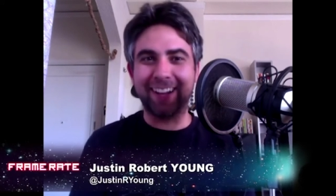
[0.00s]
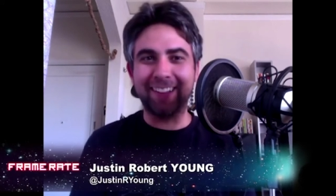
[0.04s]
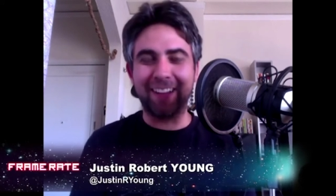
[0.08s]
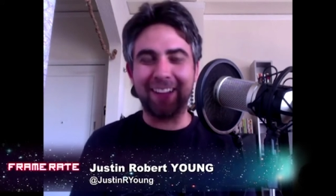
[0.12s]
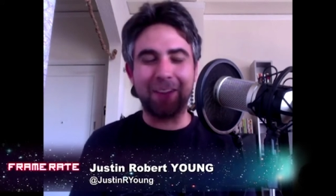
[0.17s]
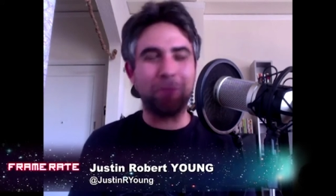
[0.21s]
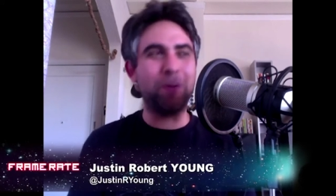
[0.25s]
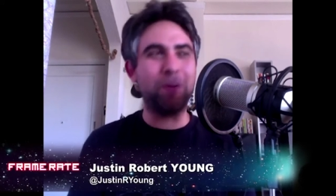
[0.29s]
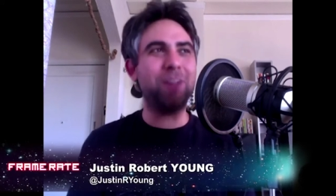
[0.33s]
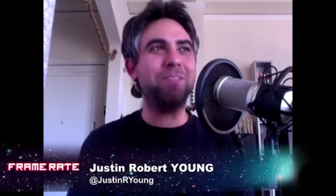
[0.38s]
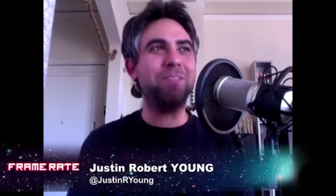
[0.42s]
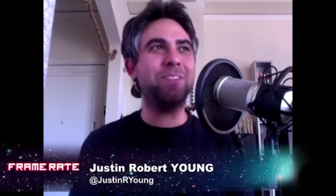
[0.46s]

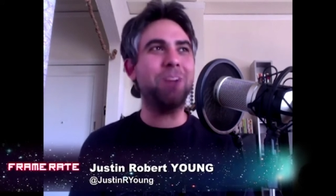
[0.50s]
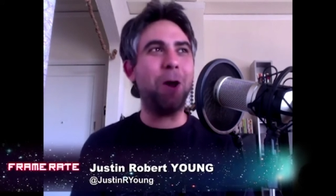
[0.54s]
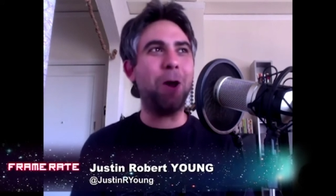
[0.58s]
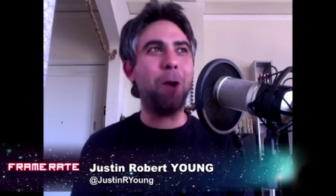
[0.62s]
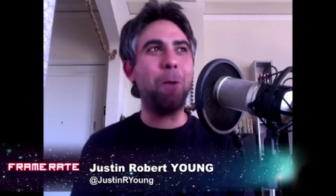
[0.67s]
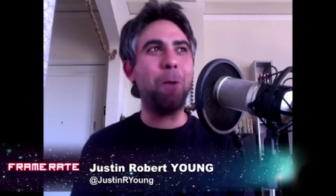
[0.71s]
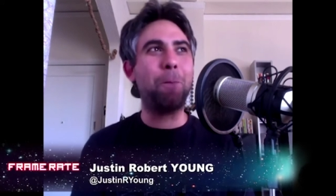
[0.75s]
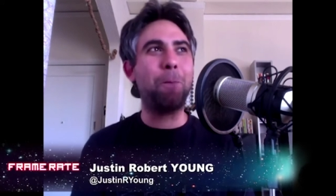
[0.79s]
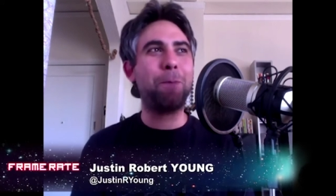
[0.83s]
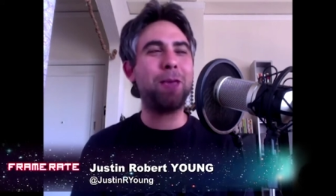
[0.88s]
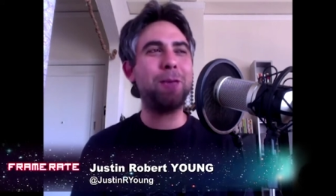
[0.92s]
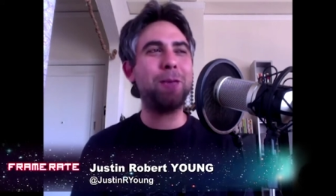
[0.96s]
Like we
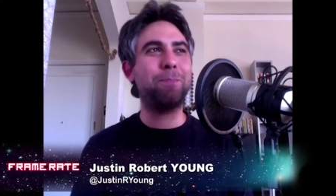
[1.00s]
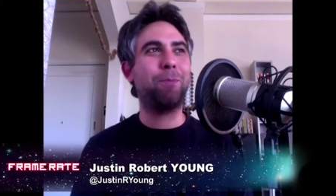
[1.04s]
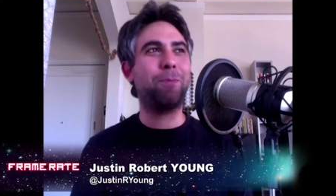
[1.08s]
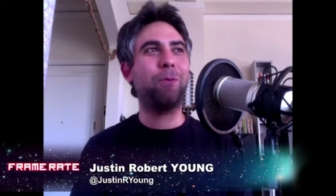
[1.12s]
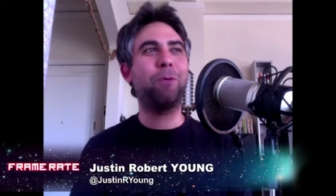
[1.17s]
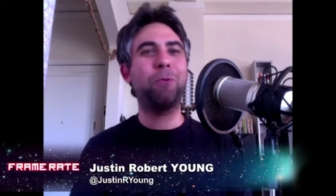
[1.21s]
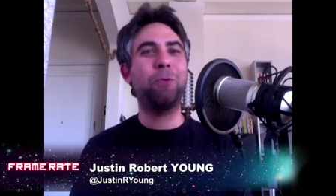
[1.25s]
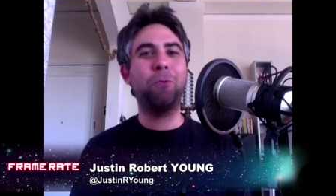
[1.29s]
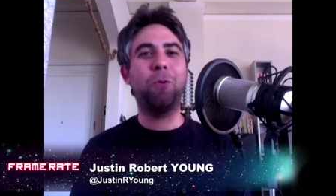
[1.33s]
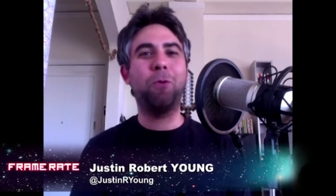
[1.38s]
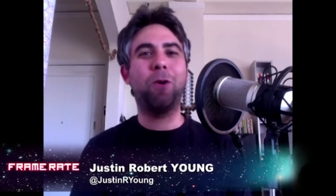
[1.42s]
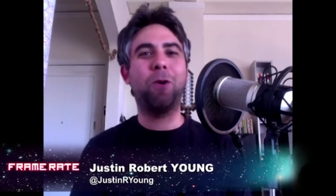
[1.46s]
know
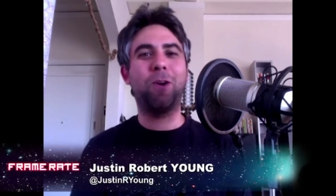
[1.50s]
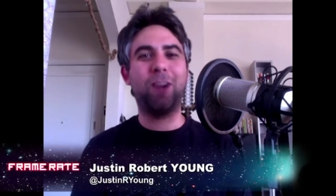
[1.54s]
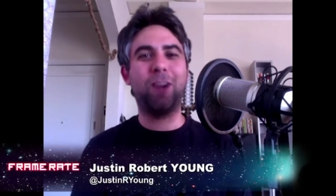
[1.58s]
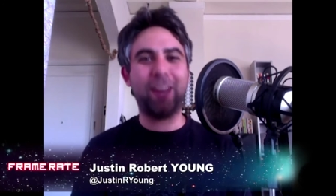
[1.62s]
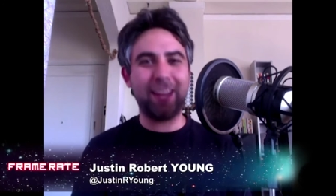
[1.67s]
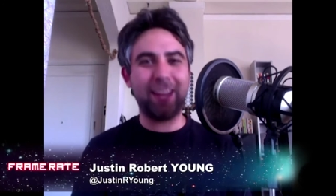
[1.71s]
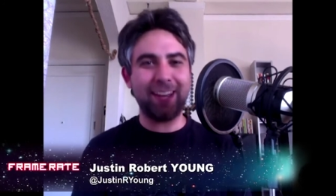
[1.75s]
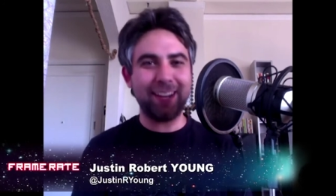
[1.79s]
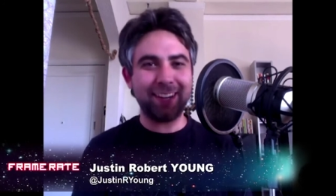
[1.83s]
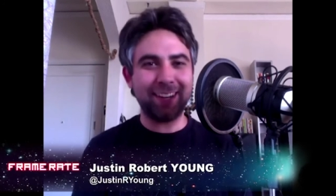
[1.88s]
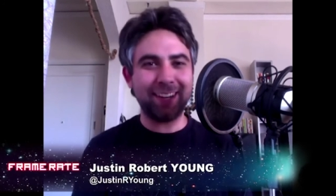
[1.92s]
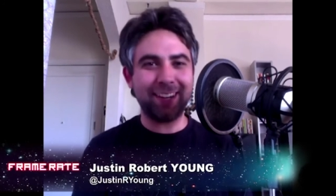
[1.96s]
people who are
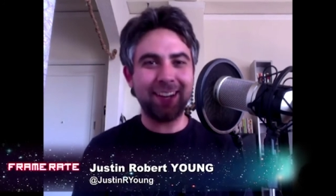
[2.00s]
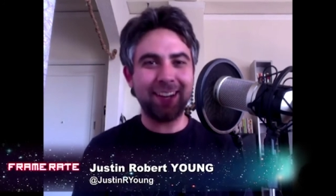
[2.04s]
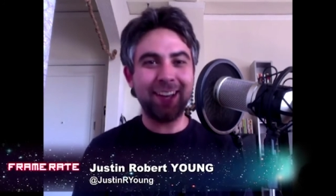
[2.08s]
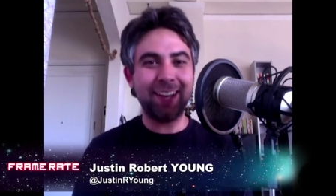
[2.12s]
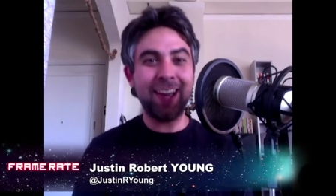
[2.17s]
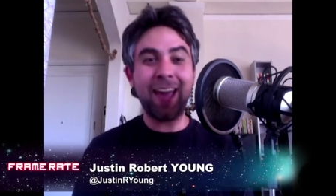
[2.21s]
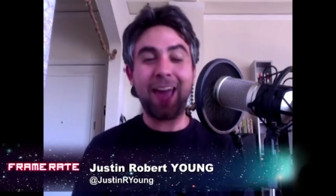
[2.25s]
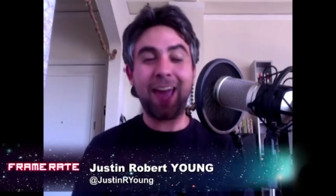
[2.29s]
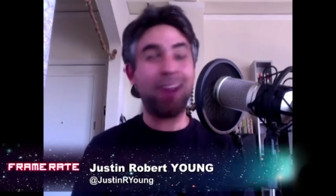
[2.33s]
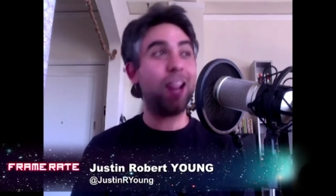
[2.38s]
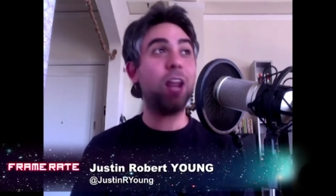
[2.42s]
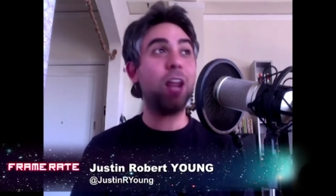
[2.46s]
in,
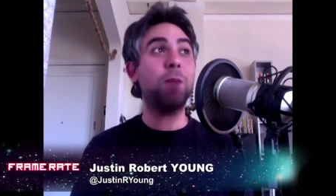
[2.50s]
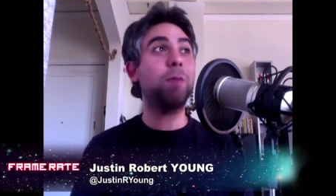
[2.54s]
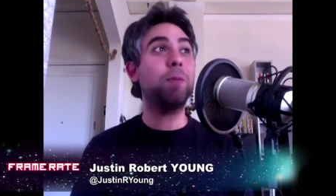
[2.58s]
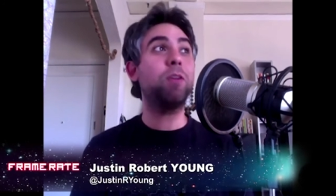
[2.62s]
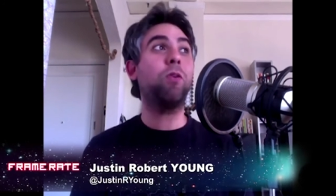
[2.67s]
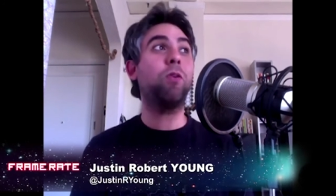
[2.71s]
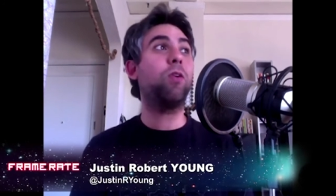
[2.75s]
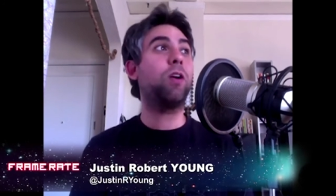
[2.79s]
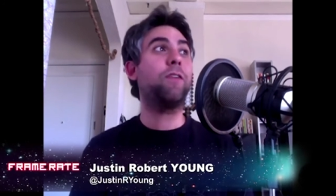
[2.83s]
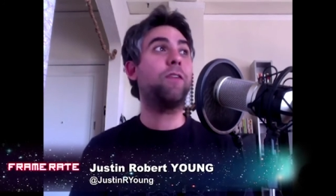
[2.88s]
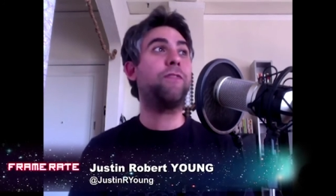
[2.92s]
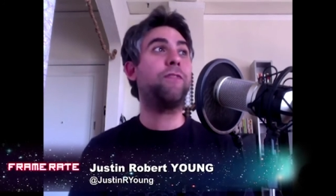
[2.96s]
and I don't mean
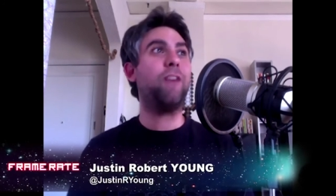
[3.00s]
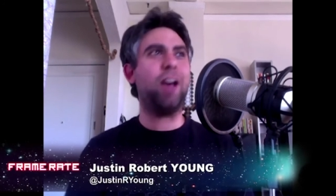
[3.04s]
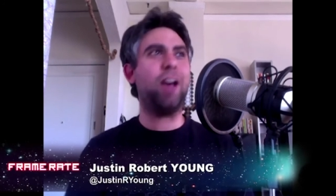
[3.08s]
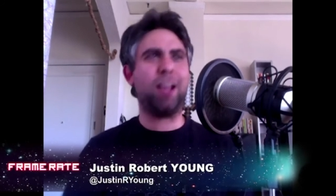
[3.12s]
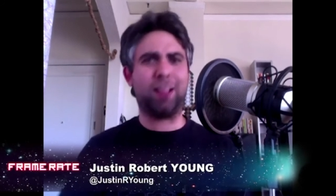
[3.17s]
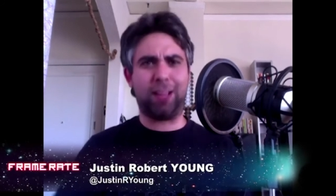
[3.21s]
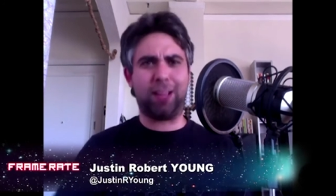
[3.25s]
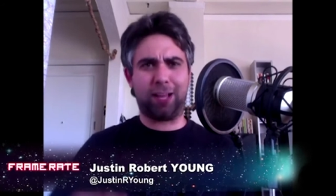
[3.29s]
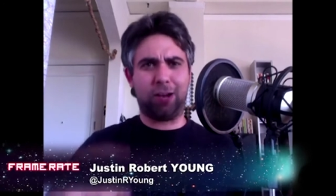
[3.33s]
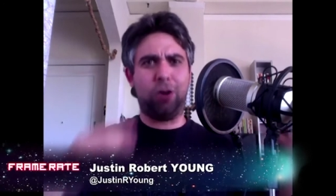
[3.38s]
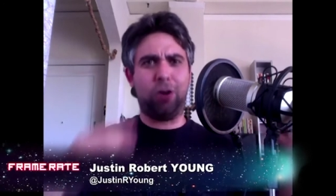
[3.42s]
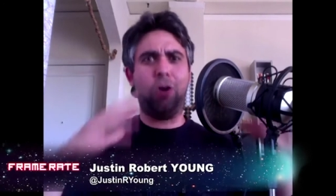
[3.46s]
horrifying,
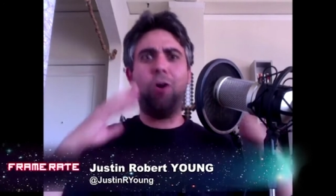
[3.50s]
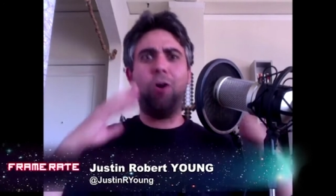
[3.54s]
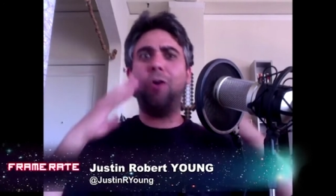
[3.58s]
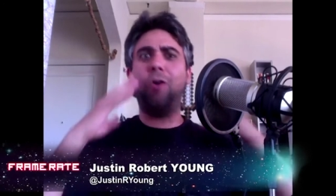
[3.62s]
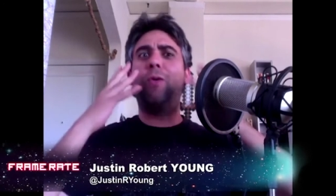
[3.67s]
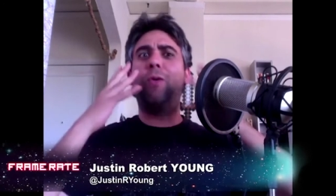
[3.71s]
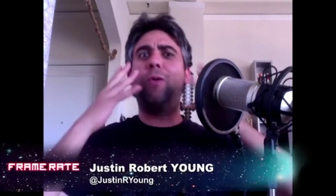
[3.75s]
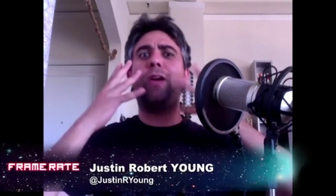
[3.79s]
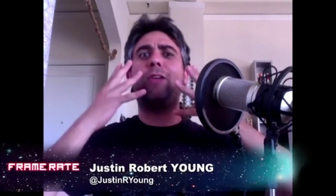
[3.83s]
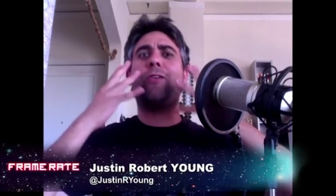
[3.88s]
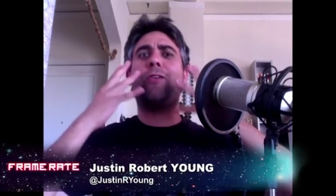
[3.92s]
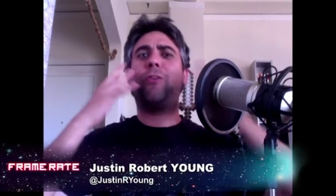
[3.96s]
like, oh,
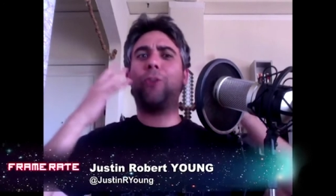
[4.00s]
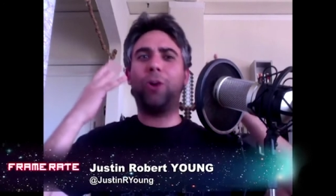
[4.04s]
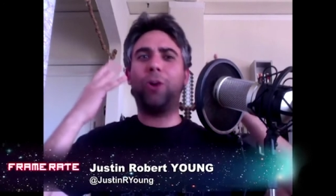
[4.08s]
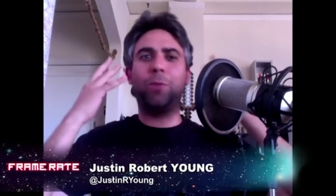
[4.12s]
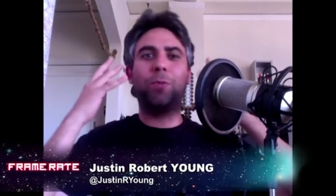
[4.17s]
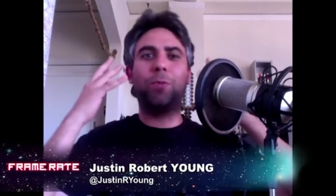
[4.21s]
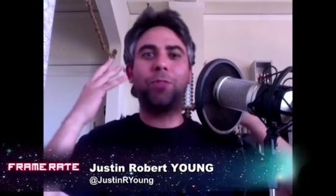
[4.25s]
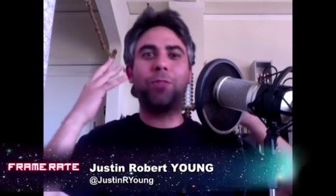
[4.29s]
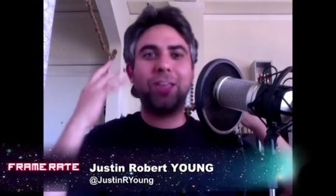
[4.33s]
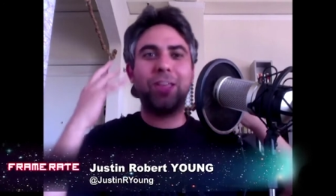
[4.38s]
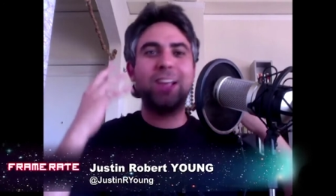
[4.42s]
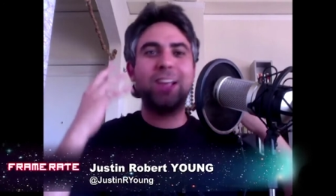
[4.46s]
what
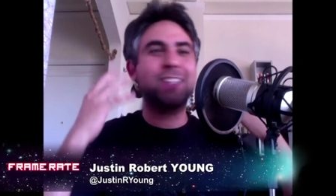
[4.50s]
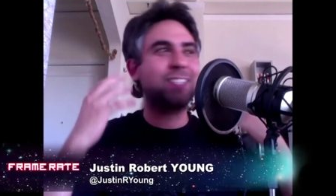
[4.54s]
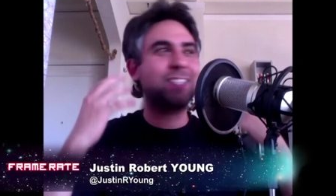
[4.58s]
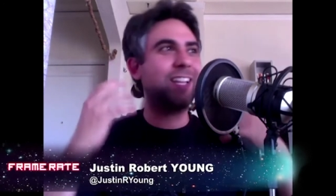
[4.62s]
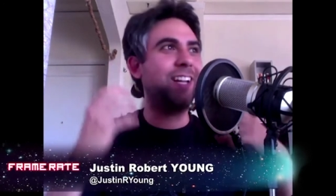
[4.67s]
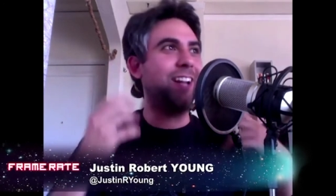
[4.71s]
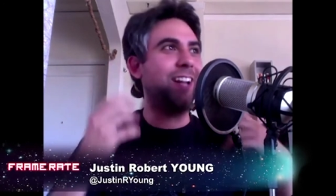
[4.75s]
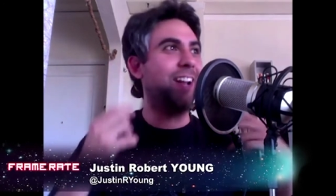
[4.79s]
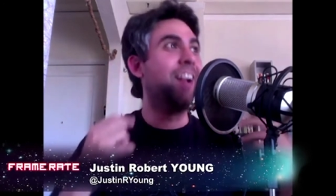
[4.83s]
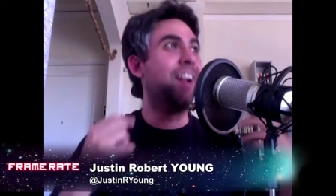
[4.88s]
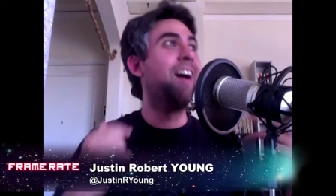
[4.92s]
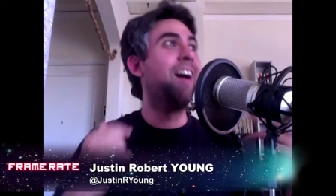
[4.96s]
horrible things they
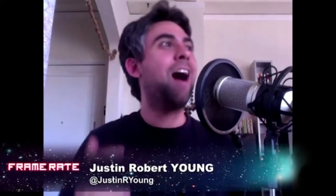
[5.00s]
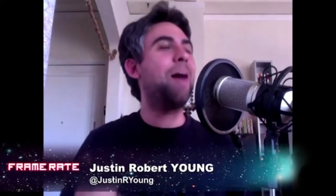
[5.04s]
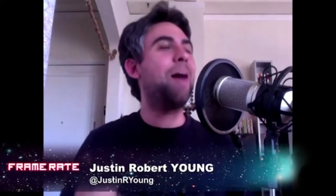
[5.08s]
did.